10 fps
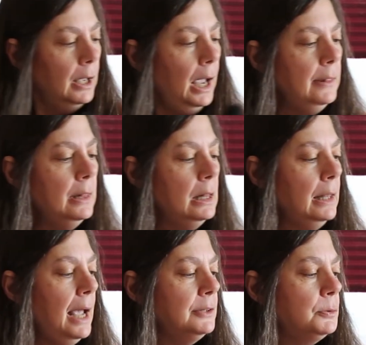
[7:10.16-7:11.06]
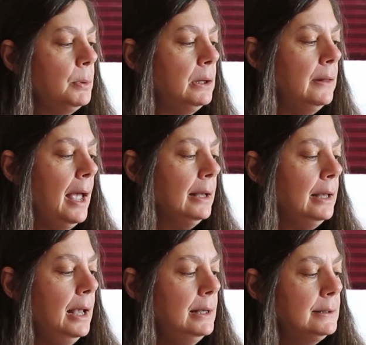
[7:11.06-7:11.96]
And then the last one in that
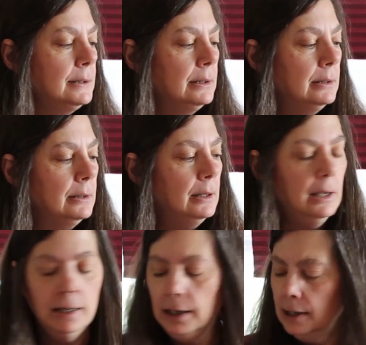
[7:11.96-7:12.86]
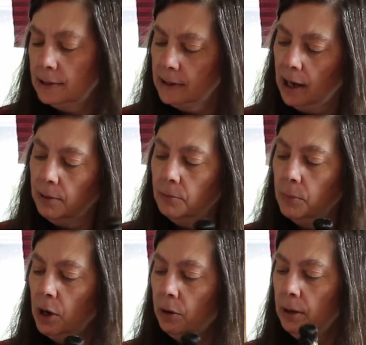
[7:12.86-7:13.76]
case is a
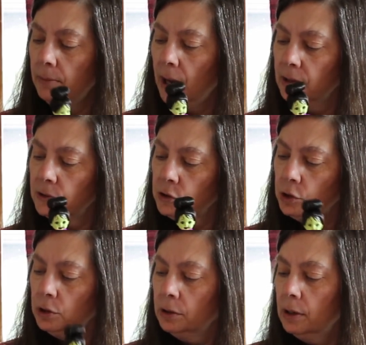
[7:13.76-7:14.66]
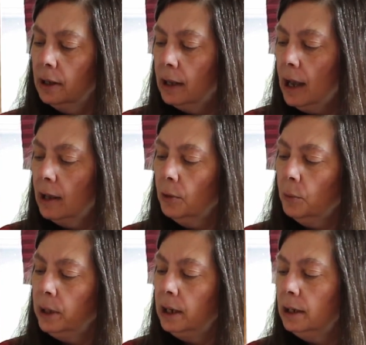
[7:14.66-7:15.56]
Merry Monster
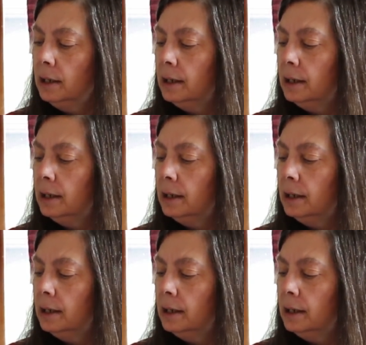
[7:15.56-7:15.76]
Halloween